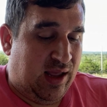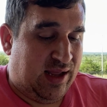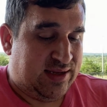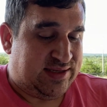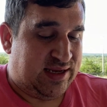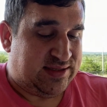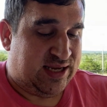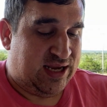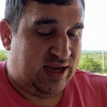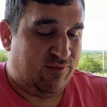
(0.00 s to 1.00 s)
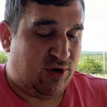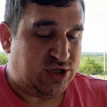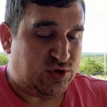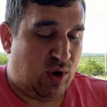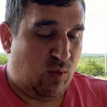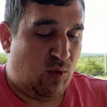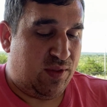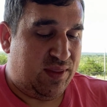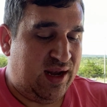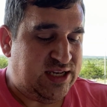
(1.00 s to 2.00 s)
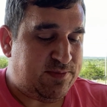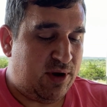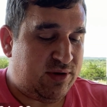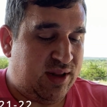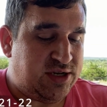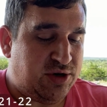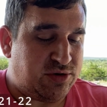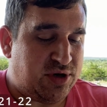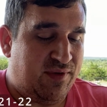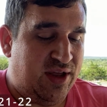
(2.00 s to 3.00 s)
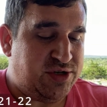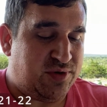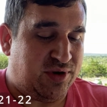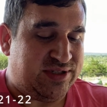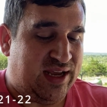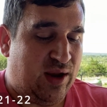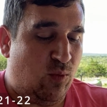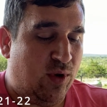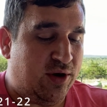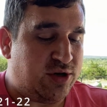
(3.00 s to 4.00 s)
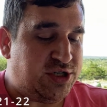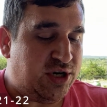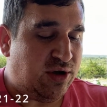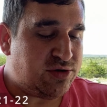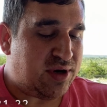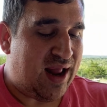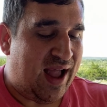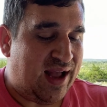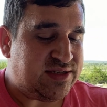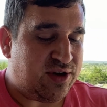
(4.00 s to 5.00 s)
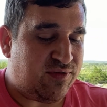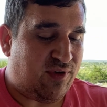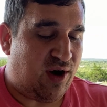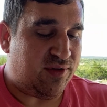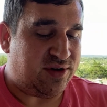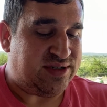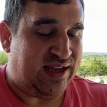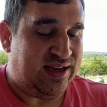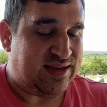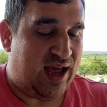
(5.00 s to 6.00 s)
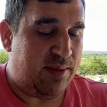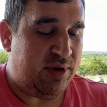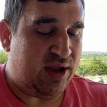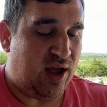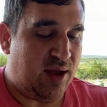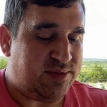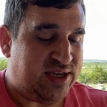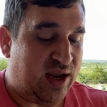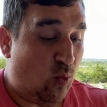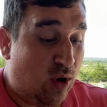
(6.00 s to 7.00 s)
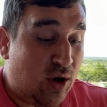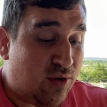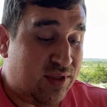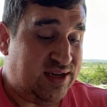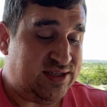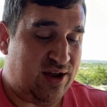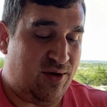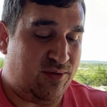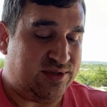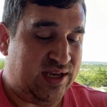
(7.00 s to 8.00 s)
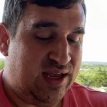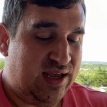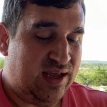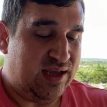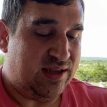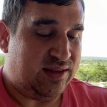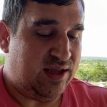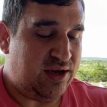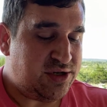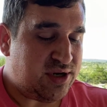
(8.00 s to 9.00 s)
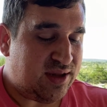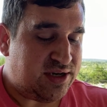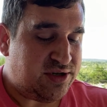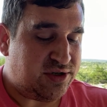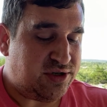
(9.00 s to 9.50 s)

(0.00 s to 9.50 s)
It says in verse 21, "Then he spoke to the children of Israel, saying, 'When your children ask their fathers in time to come, saying, "What are these stones?" Then you shall let your